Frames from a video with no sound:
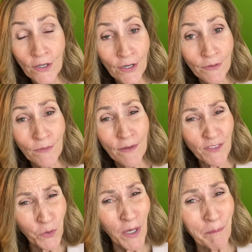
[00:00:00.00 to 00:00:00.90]
are a
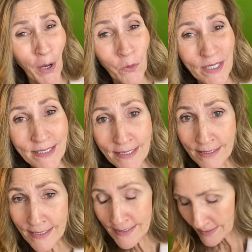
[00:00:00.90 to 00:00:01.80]
few components to
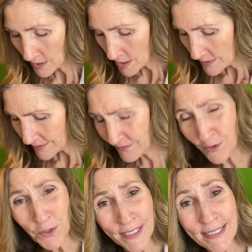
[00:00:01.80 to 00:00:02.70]
this. The
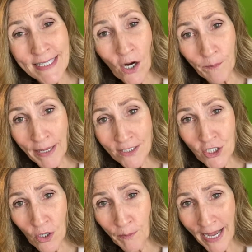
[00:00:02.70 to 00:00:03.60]
first is the
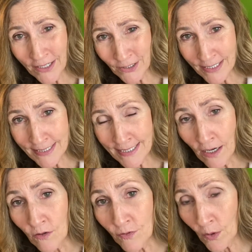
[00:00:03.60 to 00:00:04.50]
arpeggio pattern
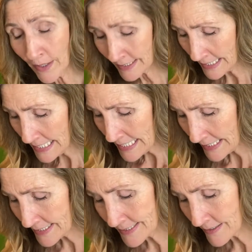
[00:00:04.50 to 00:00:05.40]
itself, all right?
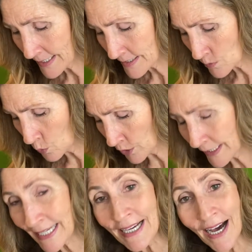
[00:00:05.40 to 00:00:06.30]
It's
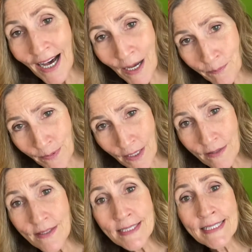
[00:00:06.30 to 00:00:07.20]
working up
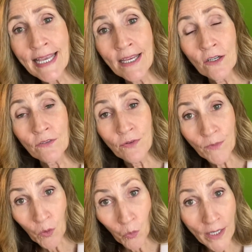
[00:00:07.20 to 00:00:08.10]
the scale from the
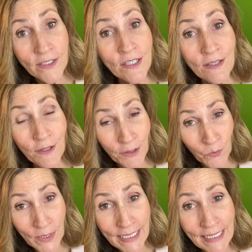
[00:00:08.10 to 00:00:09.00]
1 to the
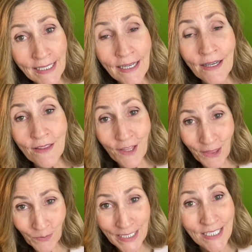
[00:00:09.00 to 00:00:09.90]
3
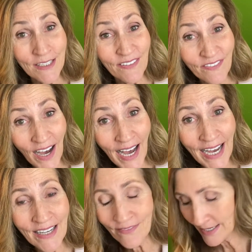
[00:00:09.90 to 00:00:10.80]
to the
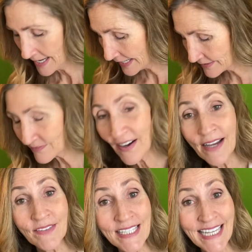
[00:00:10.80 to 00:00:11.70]
5, and the 5
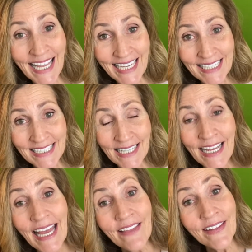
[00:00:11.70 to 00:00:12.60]
to the 8.
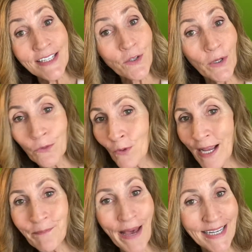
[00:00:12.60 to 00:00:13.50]
And then it's going
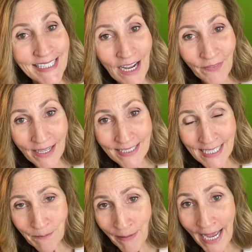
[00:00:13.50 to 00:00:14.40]
right back down that
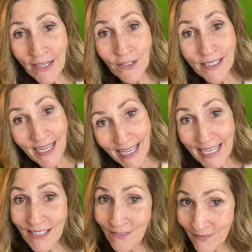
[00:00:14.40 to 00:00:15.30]
same pattern,
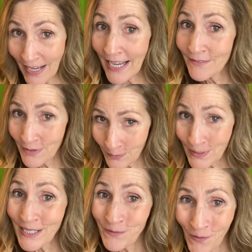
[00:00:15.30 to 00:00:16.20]
8, 5,
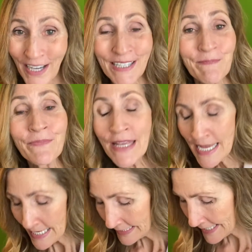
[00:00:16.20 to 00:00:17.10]
3, 1.
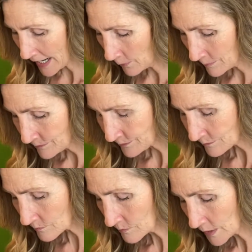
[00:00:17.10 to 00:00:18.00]
Now,
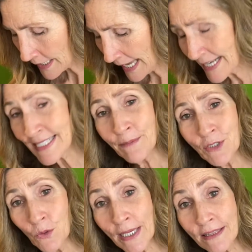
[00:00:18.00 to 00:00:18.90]
as I'm
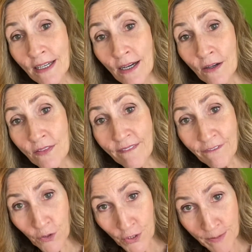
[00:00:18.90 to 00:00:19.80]
doing the
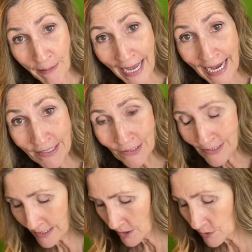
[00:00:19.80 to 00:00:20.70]
first
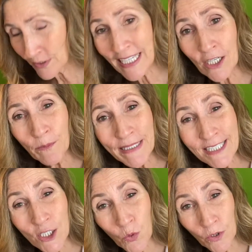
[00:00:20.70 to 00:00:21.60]
pattern, you'll hear me
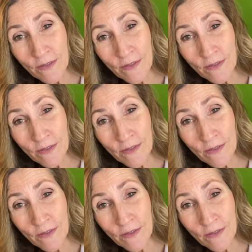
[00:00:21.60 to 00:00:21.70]
sort of